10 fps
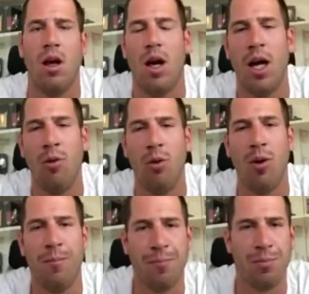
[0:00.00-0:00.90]
Hi
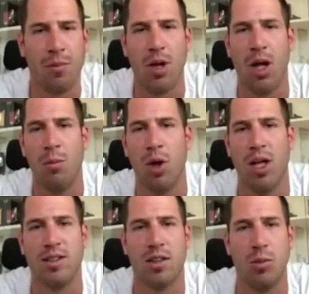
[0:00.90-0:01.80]
everyone, I'm
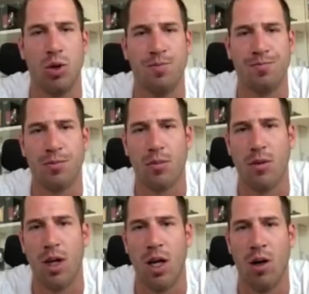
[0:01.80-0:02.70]
Balázs Szabó.
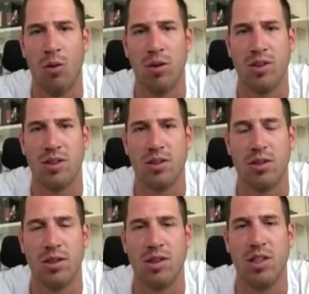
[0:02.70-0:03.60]
I was
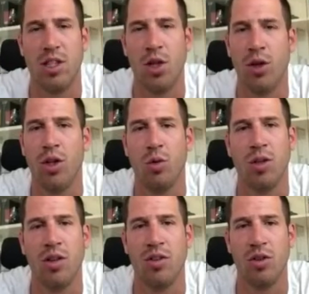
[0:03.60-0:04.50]
a senior in
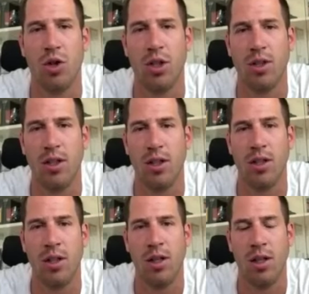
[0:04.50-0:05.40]
2013
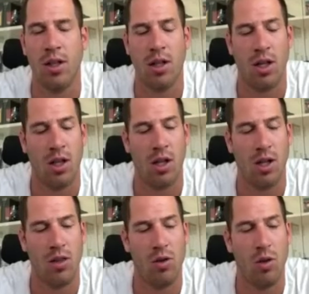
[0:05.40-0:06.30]

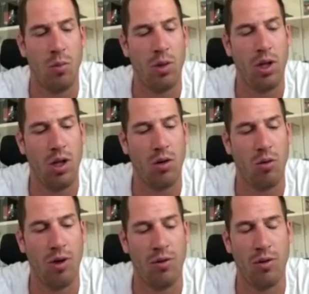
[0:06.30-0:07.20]
at UOP
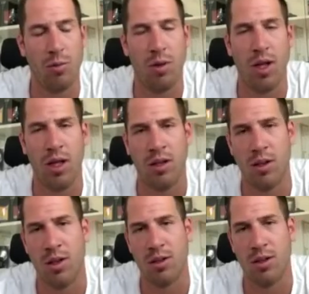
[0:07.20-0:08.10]
when we were playing
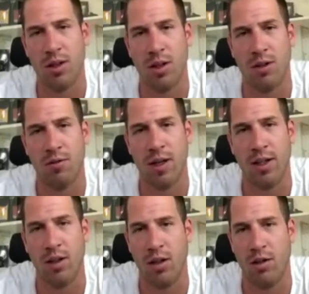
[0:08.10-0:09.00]
the
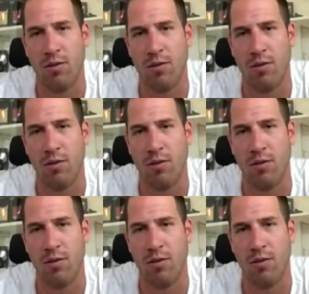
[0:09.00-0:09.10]
final in the